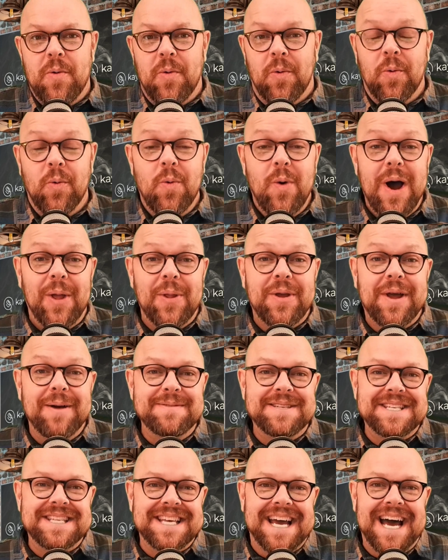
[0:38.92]
Welcome
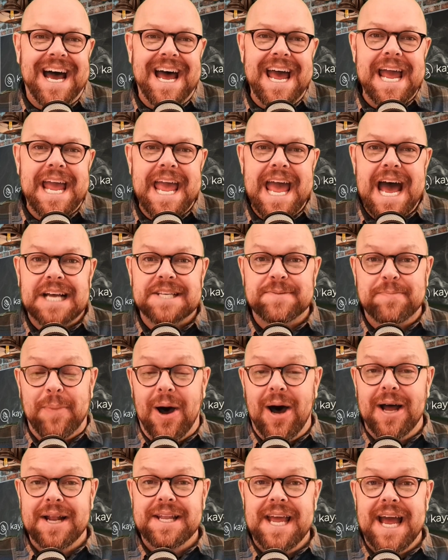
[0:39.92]
to the KayaCast
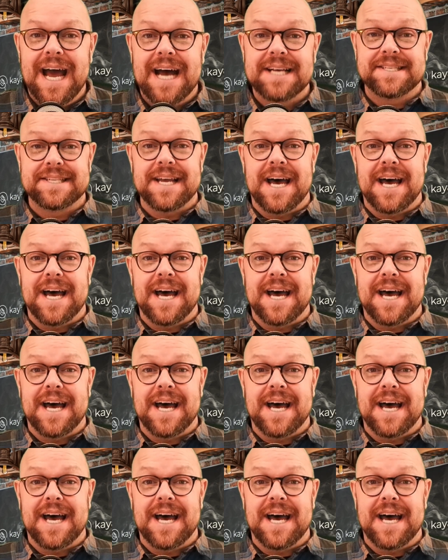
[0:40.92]
podcast.